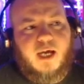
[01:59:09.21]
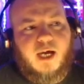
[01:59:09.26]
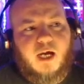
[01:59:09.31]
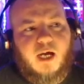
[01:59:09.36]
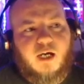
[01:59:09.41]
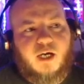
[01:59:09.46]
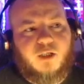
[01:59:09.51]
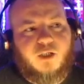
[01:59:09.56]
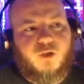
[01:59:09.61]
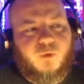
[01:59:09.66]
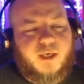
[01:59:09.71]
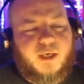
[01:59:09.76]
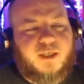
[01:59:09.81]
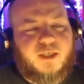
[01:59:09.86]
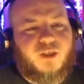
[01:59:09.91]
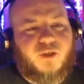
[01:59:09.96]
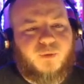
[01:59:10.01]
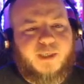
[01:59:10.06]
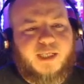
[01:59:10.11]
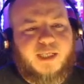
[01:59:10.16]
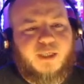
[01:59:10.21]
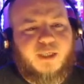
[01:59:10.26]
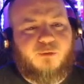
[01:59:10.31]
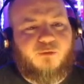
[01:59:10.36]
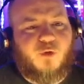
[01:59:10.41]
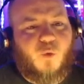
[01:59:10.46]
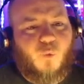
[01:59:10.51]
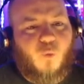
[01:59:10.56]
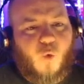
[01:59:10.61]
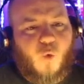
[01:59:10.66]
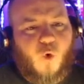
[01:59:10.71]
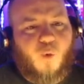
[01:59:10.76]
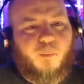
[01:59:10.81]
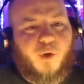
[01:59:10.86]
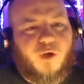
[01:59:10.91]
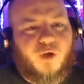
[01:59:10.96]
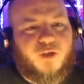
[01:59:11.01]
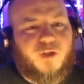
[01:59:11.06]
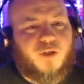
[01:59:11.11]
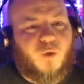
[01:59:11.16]
are a great screen for a war
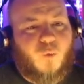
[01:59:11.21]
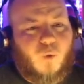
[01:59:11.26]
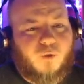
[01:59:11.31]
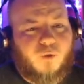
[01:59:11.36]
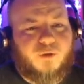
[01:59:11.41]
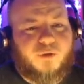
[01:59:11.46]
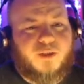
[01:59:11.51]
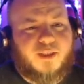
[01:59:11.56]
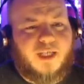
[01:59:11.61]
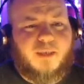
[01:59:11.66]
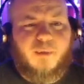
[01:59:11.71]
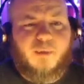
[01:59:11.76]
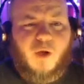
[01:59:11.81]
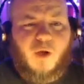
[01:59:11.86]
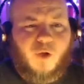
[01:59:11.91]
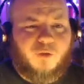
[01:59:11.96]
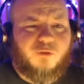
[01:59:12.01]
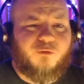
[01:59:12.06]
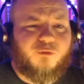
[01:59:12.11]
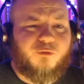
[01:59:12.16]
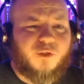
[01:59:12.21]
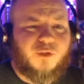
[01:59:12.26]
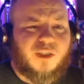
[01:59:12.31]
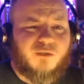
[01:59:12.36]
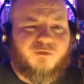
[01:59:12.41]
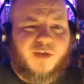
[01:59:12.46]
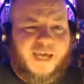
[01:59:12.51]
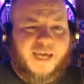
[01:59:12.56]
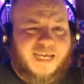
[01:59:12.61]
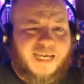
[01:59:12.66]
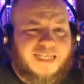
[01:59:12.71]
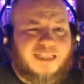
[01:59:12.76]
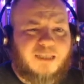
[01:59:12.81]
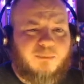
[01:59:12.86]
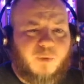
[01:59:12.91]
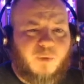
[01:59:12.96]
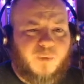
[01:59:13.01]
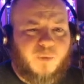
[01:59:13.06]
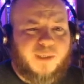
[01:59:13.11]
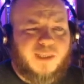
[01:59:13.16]
boss that wanders up on foot for 80
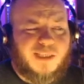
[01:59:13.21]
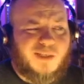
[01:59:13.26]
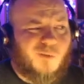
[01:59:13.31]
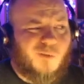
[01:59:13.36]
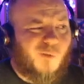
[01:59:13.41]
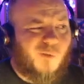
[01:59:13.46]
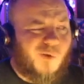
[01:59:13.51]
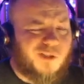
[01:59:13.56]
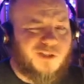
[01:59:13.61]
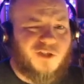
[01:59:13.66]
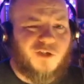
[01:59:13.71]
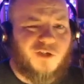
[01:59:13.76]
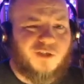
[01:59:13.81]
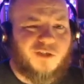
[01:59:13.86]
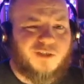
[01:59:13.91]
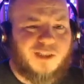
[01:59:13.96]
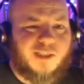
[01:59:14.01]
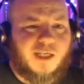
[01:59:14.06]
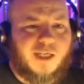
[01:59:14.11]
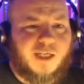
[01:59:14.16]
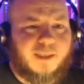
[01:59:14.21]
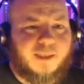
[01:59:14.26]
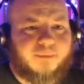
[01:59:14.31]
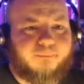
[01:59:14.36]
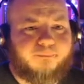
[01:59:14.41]
points and one-shots a knight.